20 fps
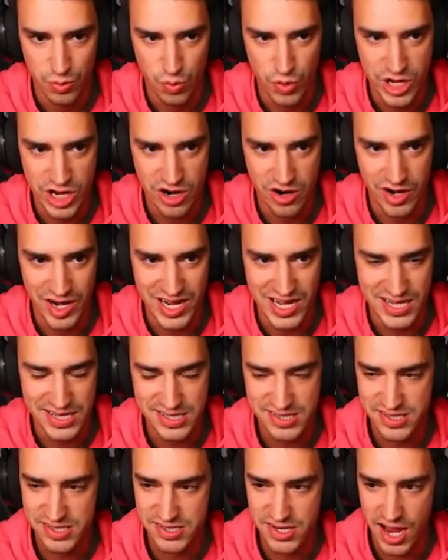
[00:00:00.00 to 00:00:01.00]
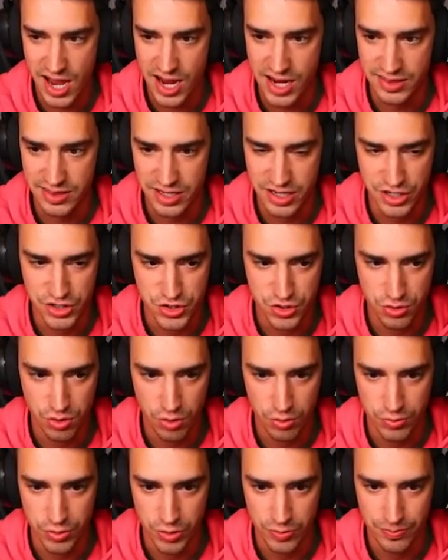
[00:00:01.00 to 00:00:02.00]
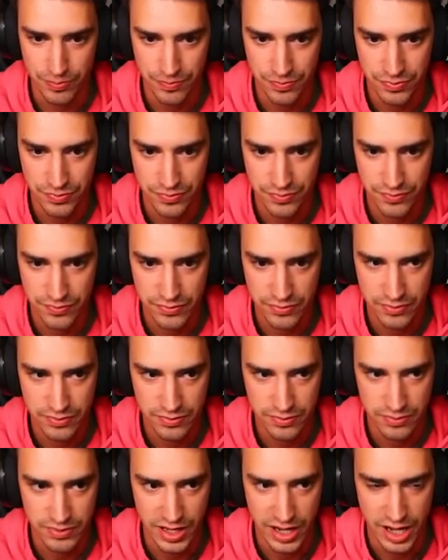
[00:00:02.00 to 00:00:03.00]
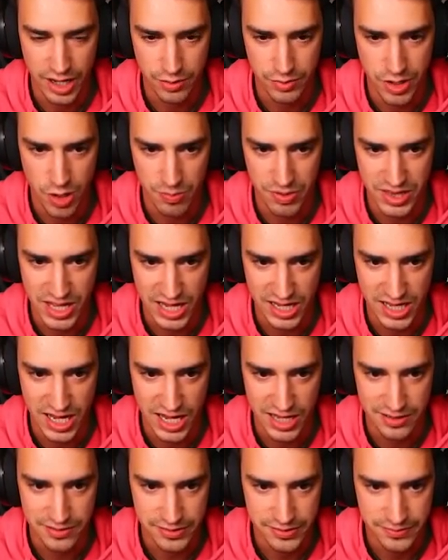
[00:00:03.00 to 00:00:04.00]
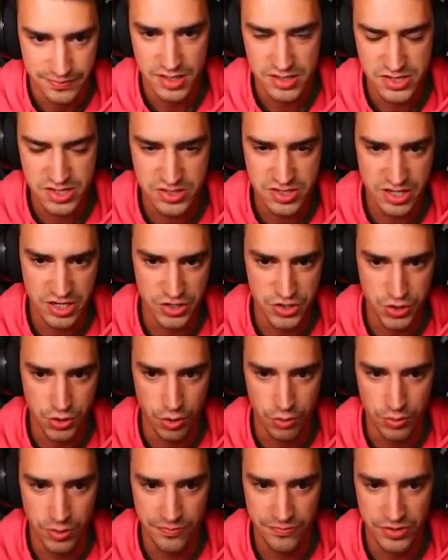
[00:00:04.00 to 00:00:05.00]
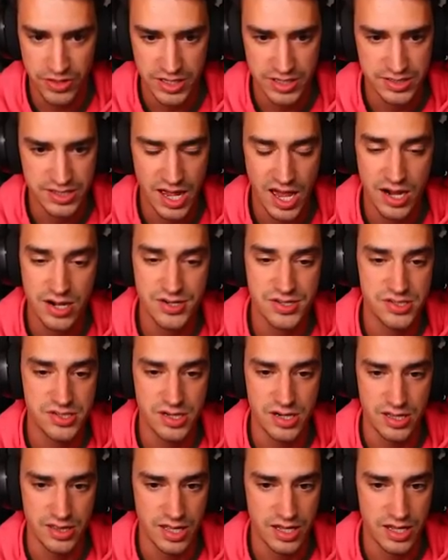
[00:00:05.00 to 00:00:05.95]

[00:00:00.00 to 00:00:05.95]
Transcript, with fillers: We are inside the control room. Now, how do we open that gate? This is the control room for the entire city.